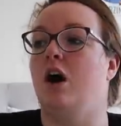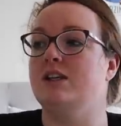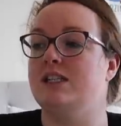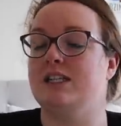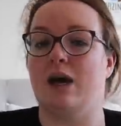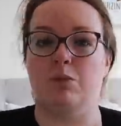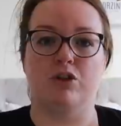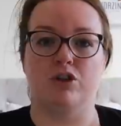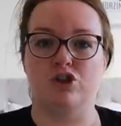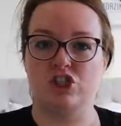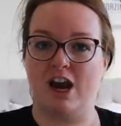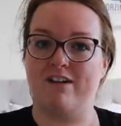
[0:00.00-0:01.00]
I did get one of
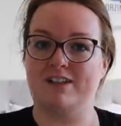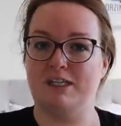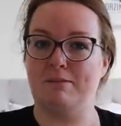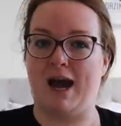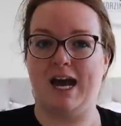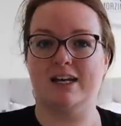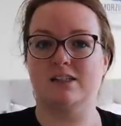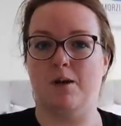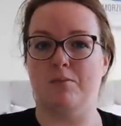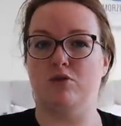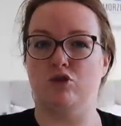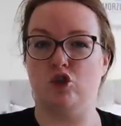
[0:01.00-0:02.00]
those charity bags
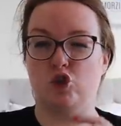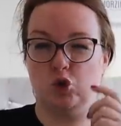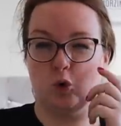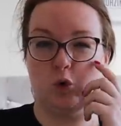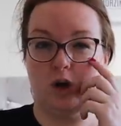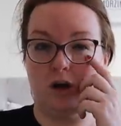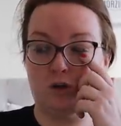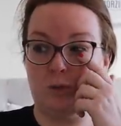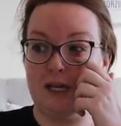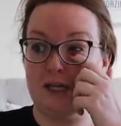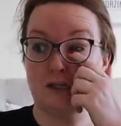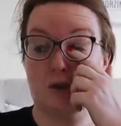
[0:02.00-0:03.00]
coming through the door last
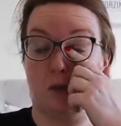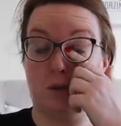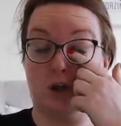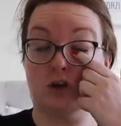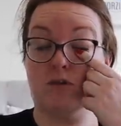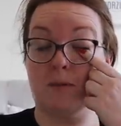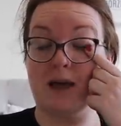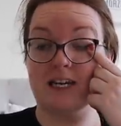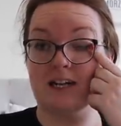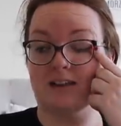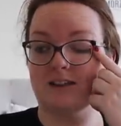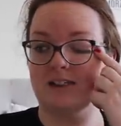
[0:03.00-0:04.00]
week, so I'm gonna grab that
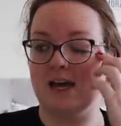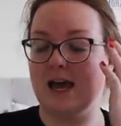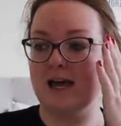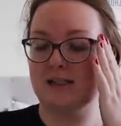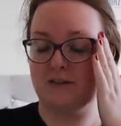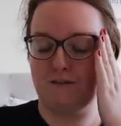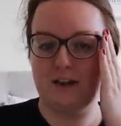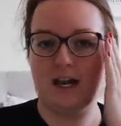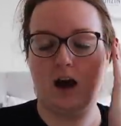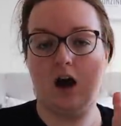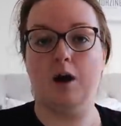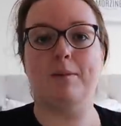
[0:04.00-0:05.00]
downstairs, fill
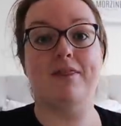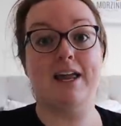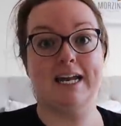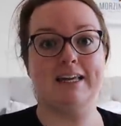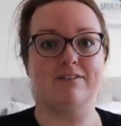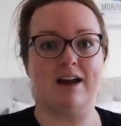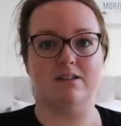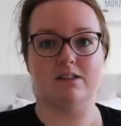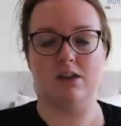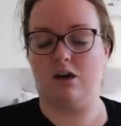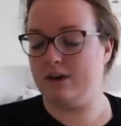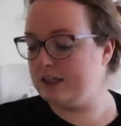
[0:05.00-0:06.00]
it up, and then leave it
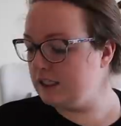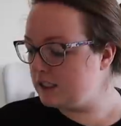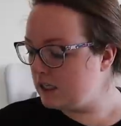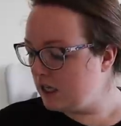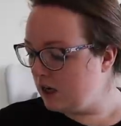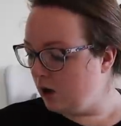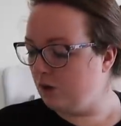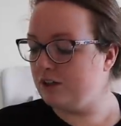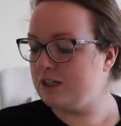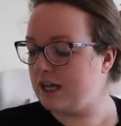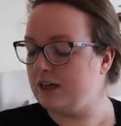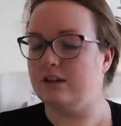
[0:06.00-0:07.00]
outside on
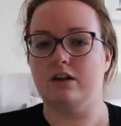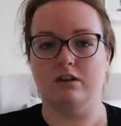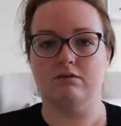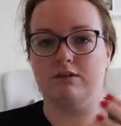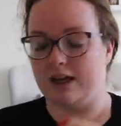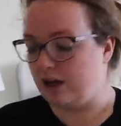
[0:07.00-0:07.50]
the day that they're